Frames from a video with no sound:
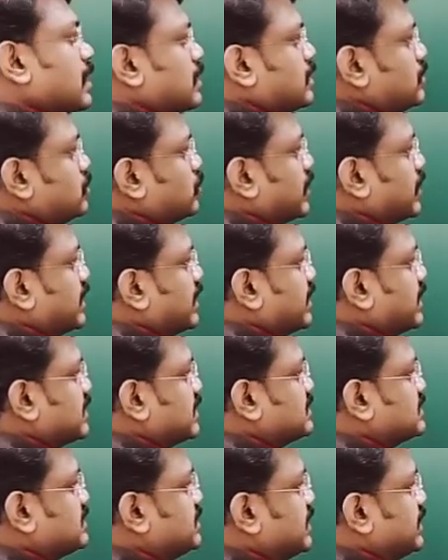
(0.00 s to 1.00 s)
You can take it
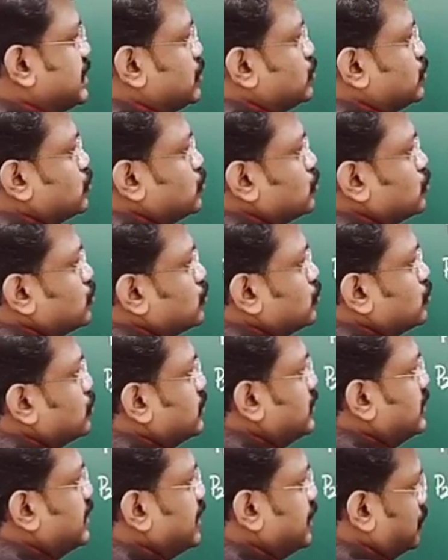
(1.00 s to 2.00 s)
as T2,
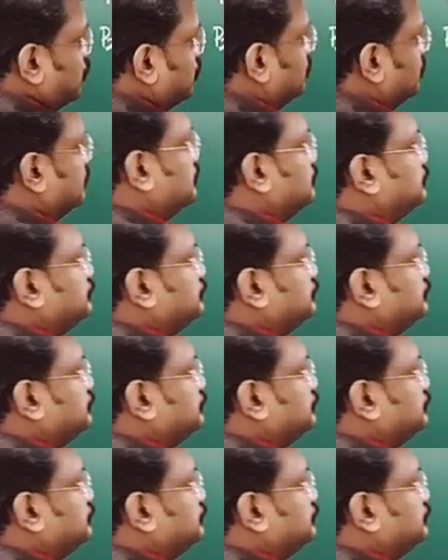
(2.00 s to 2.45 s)
T2.